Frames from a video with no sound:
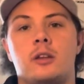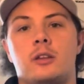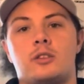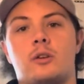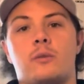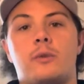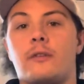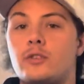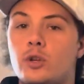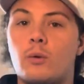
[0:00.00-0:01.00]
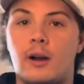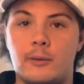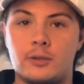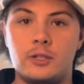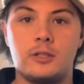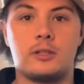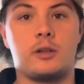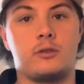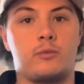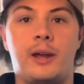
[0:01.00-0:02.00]
So you have 2 options.
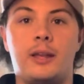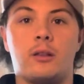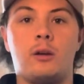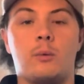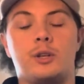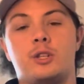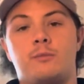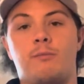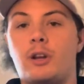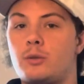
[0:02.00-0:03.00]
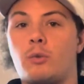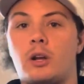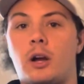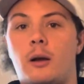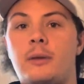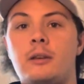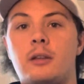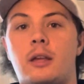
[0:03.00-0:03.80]
There's regular, which is much more common,